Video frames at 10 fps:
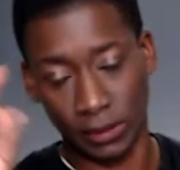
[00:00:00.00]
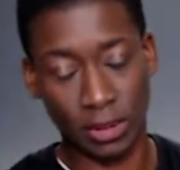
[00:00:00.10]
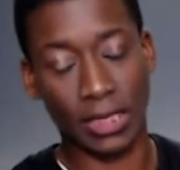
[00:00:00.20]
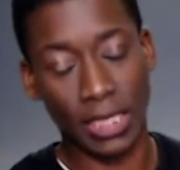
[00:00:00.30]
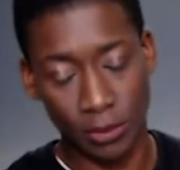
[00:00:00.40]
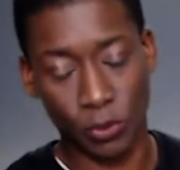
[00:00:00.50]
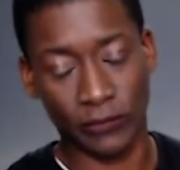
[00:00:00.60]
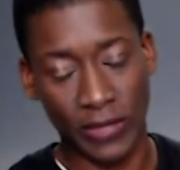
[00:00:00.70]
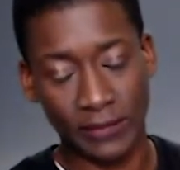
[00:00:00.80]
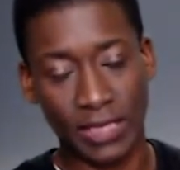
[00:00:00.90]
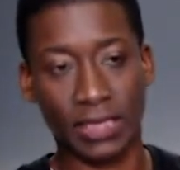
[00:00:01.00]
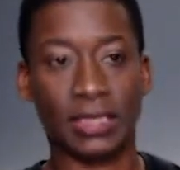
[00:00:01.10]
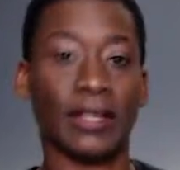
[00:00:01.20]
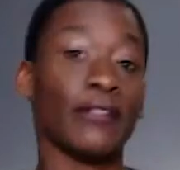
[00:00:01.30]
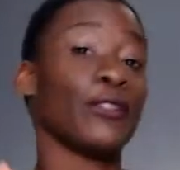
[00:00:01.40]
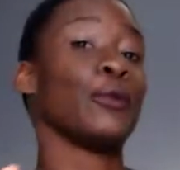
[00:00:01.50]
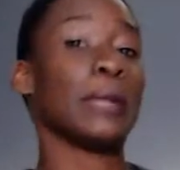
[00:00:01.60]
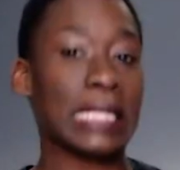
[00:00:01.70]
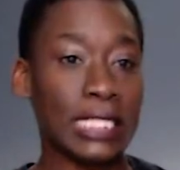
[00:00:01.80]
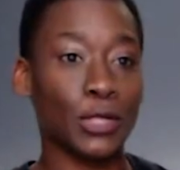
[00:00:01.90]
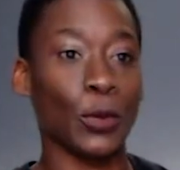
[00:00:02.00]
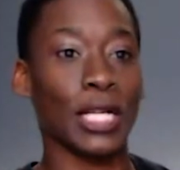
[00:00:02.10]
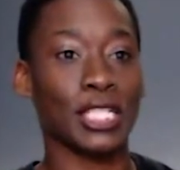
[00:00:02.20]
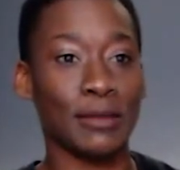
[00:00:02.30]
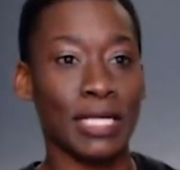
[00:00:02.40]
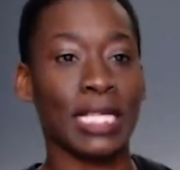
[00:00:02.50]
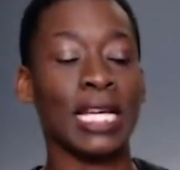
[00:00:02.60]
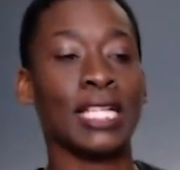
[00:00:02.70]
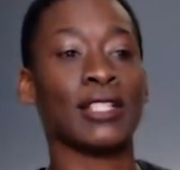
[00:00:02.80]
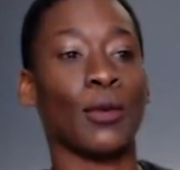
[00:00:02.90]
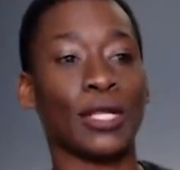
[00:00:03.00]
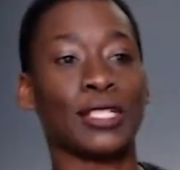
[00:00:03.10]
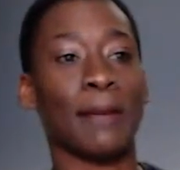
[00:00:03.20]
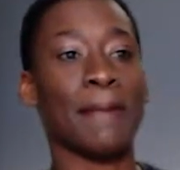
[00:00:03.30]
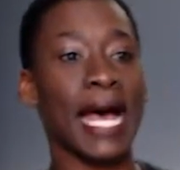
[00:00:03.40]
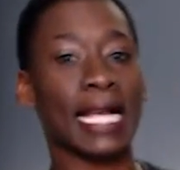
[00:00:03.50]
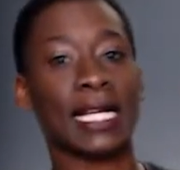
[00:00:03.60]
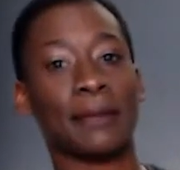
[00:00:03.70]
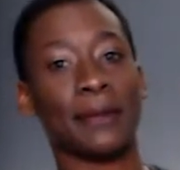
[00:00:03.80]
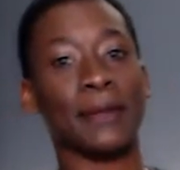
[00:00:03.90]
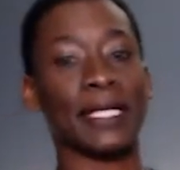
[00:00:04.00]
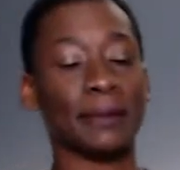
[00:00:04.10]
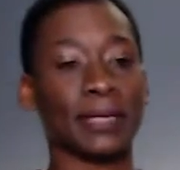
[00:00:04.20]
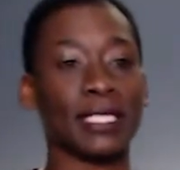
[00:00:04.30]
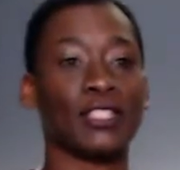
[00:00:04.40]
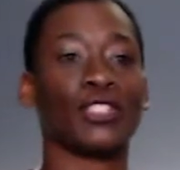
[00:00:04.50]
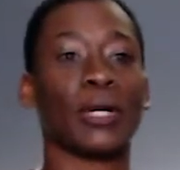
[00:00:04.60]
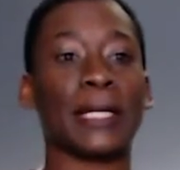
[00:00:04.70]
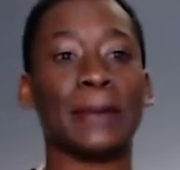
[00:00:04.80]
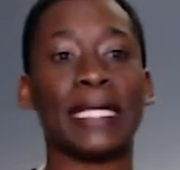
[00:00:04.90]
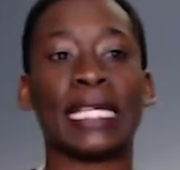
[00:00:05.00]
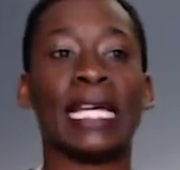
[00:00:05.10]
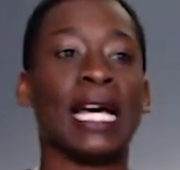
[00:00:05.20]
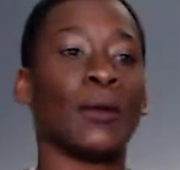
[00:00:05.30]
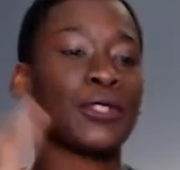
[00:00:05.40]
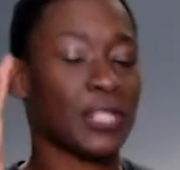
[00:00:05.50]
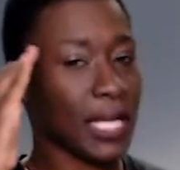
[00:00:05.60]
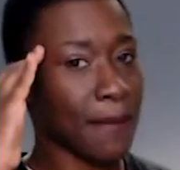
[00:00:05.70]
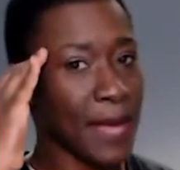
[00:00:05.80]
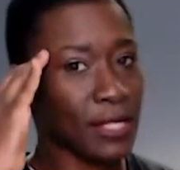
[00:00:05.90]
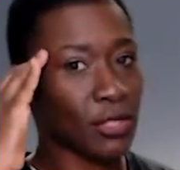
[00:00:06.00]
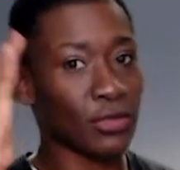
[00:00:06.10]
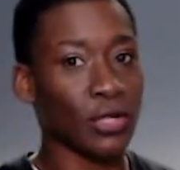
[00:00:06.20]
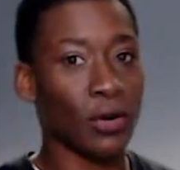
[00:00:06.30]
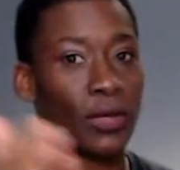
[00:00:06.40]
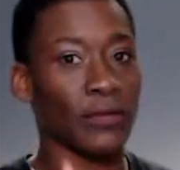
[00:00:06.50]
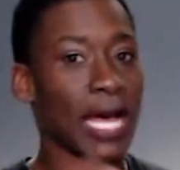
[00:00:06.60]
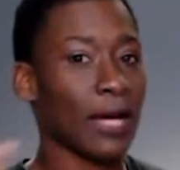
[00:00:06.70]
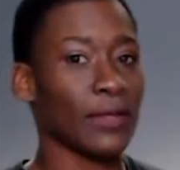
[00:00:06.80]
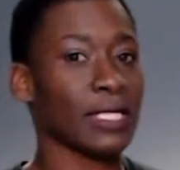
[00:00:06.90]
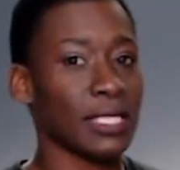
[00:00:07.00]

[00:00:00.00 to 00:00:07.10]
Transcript: it's going to take you more than 5 seconds. You have a few minutes, you're watching me. So I want you to back up a bit. Please join me. I want you to take a mental note of how this